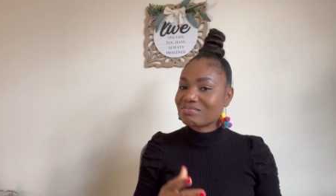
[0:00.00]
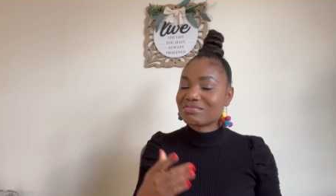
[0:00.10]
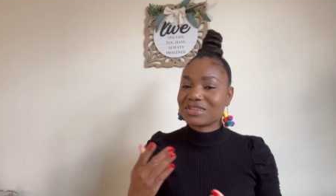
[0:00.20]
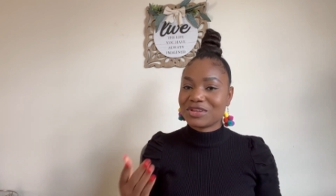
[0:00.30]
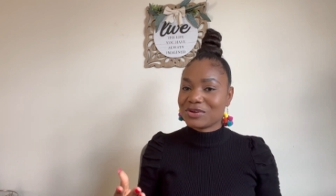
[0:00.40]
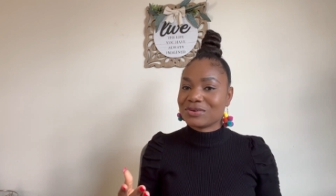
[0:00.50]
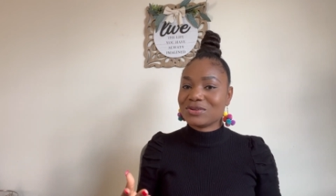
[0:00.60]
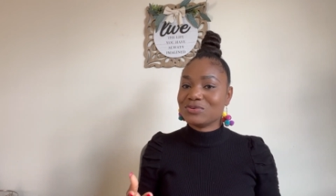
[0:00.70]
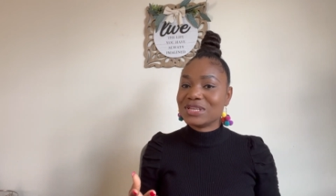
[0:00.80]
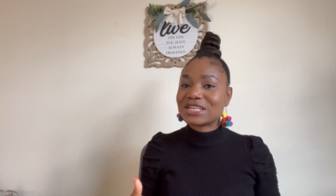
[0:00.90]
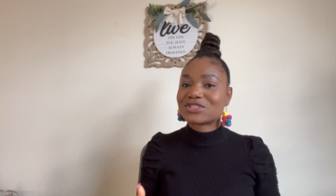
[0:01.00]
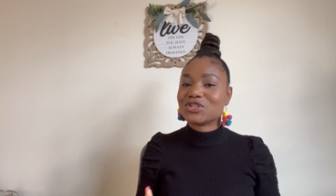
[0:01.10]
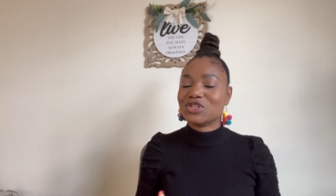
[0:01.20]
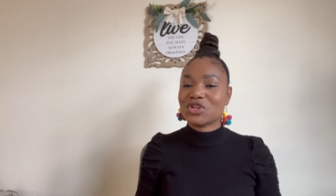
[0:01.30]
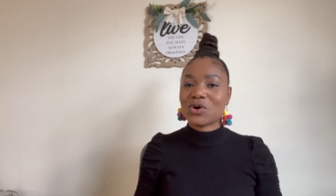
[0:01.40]
you need to
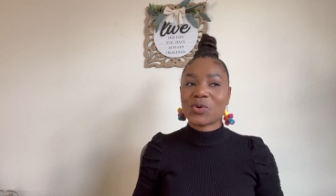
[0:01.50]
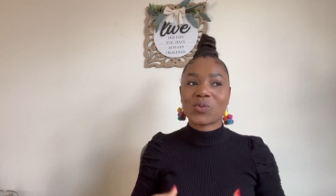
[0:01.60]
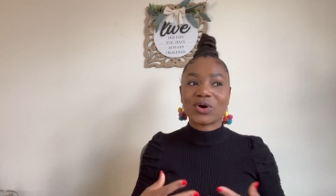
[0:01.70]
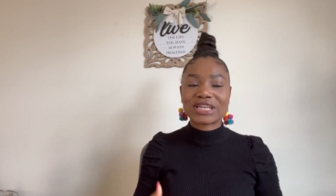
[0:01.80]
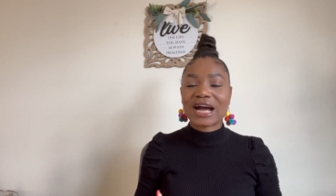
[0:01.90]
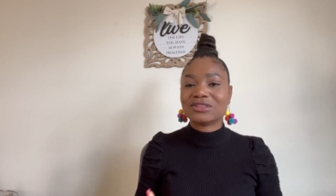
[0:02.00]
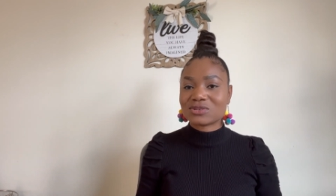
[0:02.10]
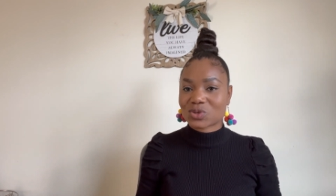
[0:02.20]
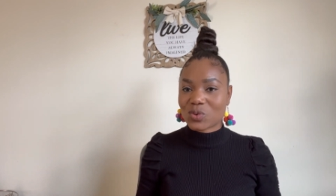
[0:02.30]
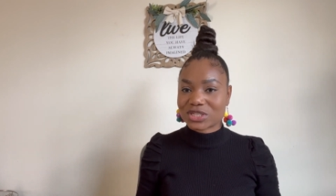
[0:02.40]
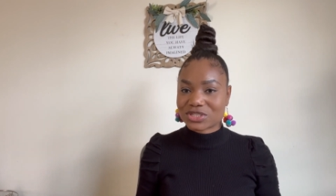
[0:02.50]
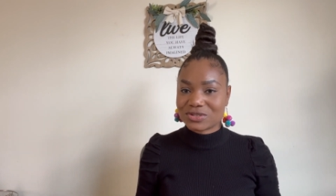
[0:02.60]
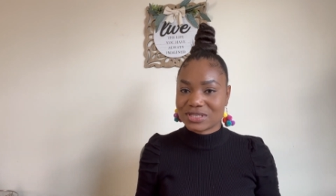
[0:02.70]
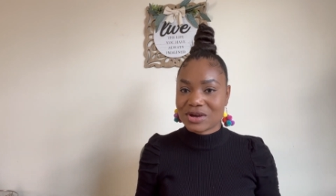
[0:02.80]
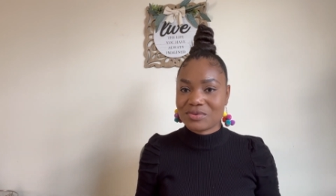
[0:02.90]
know what are those questions
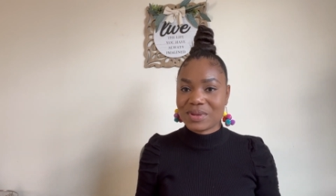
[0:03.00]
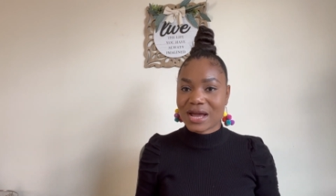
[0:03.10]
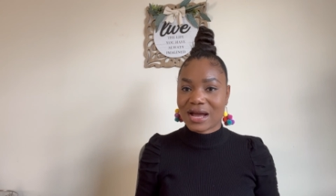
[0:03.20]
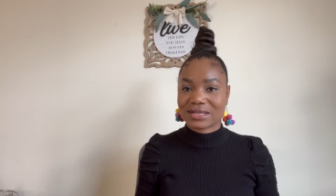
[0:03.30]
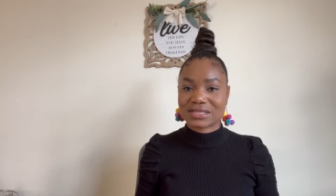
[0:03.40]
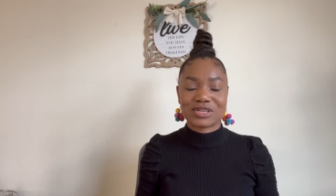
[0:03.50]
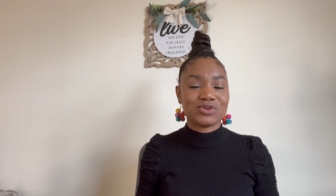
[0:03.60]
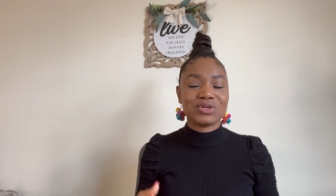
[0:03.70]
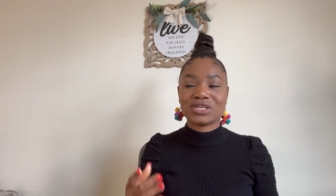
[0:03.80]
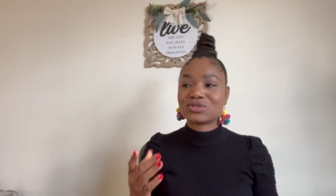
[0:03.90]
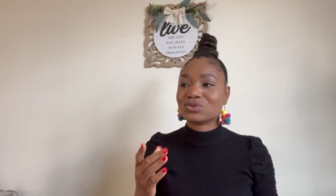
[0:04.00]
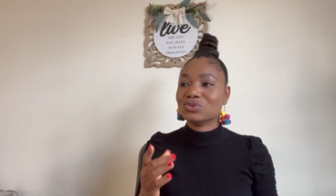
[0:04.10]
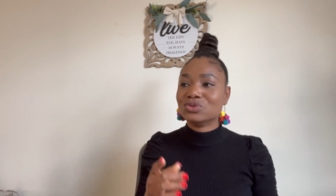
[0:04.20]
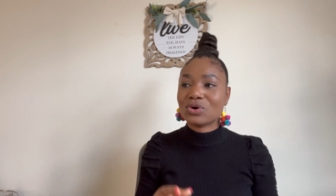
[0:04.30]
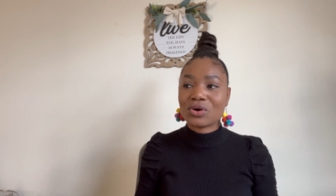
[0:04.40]
that will be asked. You need to
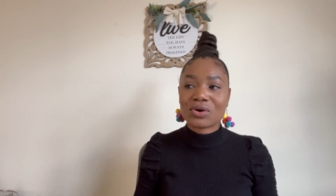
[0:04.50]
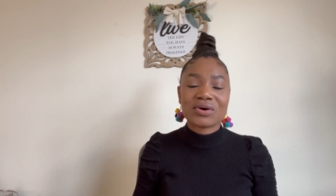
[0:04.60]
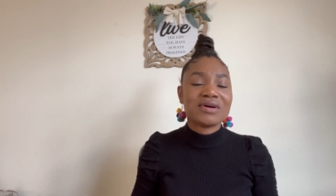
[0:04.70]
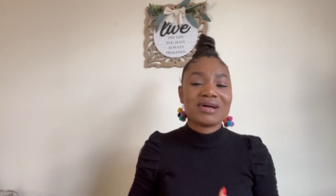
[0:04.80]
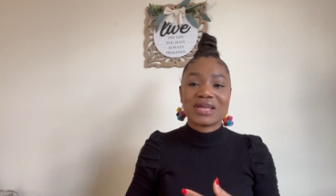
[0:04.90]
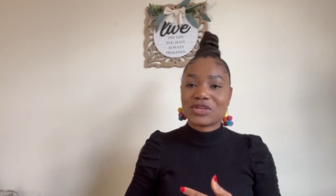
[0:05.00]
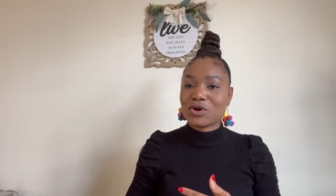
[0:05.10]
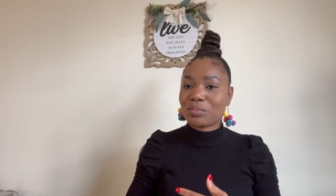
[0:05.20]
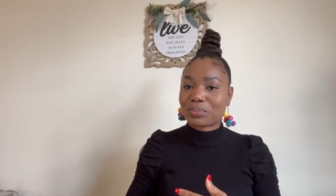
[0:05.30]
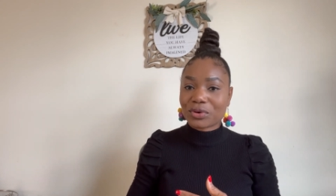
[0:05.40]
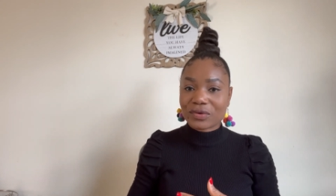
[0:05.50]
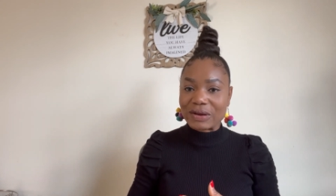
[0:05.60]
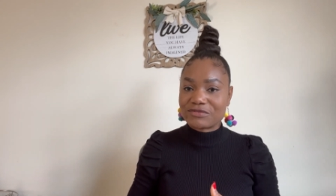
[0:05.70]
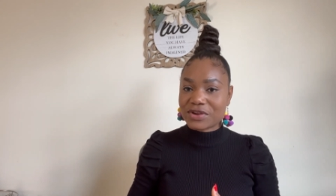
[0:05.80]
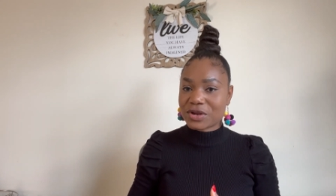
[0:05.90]
know your program
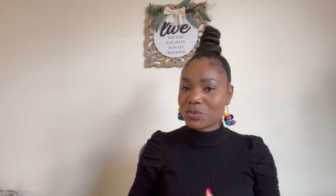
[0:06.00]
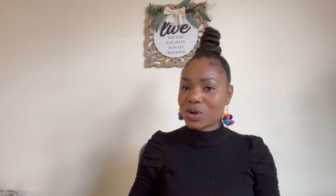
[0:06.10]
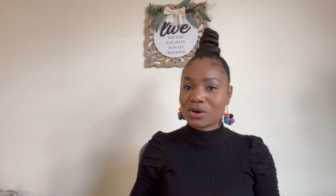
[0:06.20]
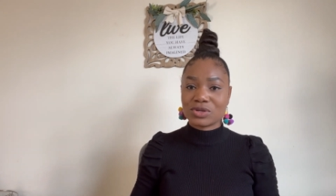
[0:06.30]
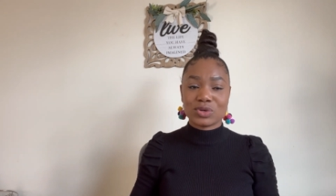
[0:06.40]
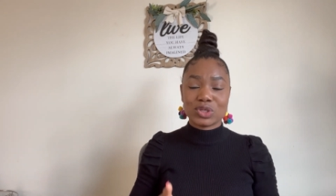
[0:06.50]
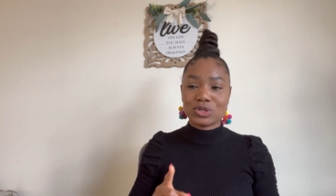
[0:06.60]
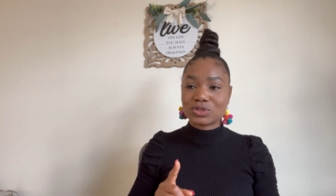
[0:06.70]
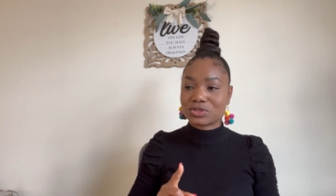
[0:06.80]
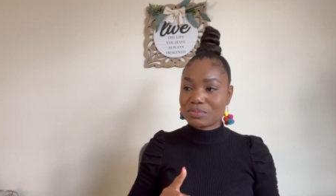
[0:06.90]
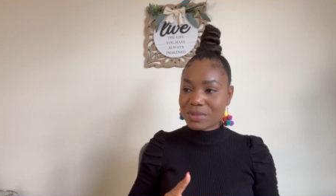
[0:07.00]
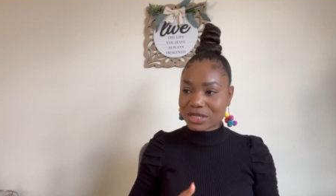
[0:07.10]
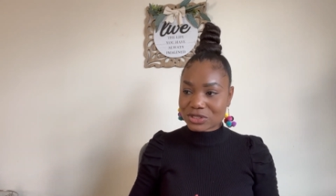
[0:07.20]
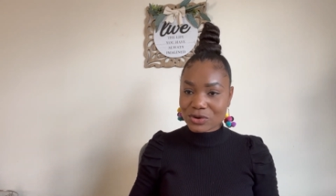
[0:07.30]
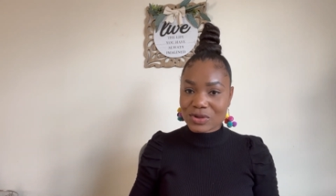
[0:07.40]
very well. You need to make
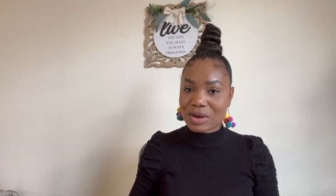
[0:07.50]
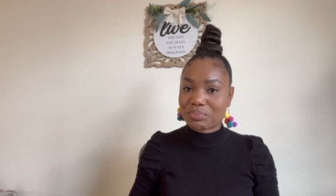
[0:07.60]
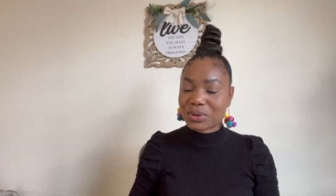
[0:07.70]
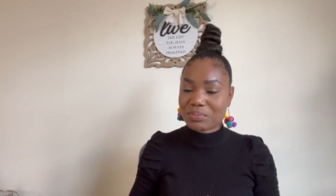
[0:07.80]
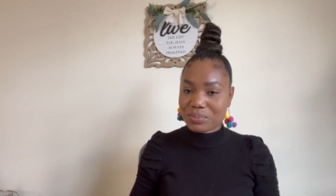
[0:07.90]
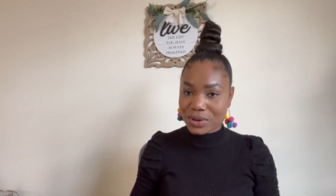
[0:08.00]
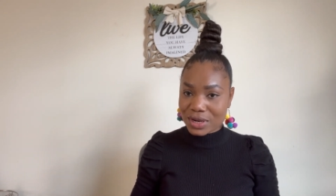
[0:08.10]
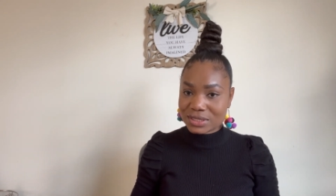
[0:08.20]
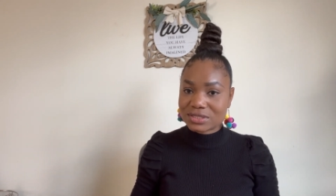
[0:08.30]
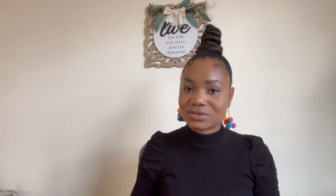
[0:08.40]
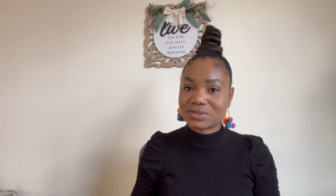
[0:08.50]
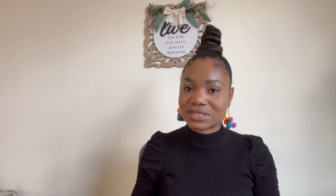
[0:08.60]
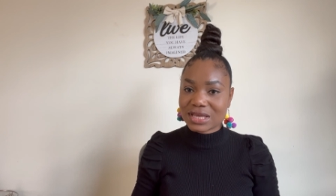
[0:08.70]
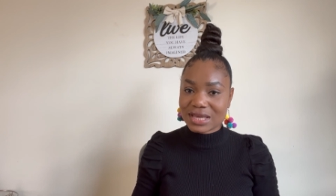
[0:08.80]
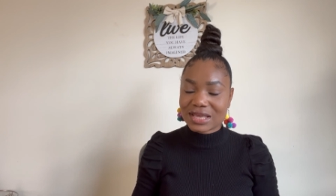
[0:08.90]
sure you are prepared to
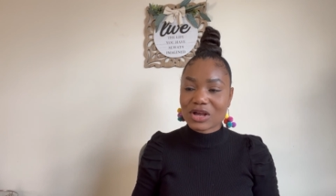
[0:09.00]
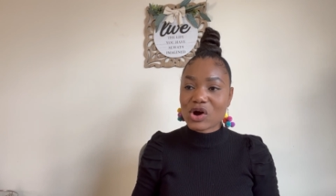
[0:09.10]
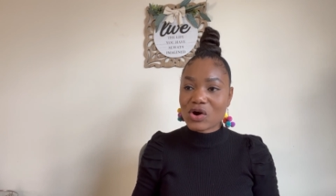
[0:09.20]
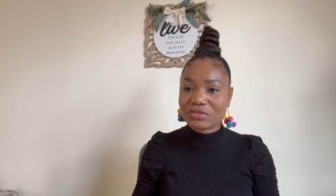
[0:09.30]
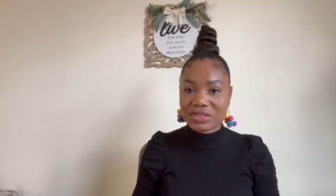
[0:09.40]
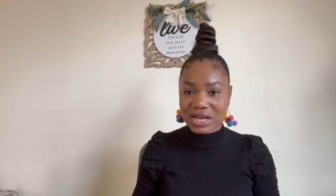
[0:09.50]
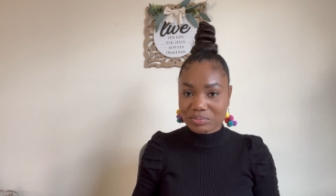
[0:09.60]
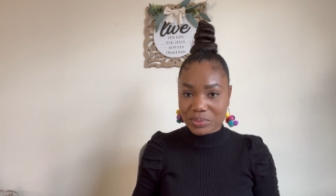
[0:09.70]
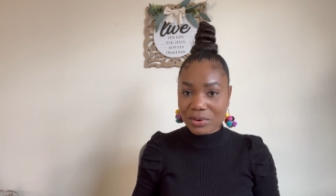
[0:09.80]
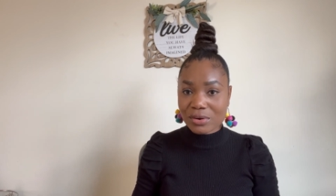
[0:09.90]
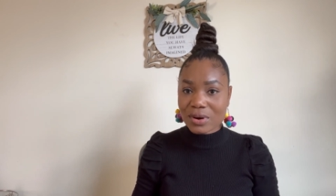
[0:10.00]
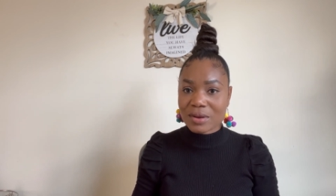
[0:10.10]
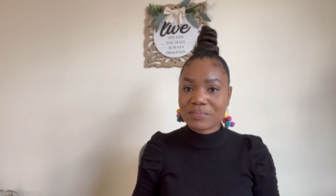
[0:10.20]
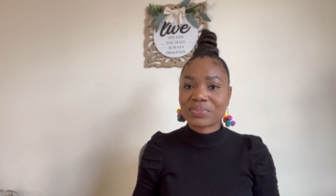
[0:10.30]
take on that program,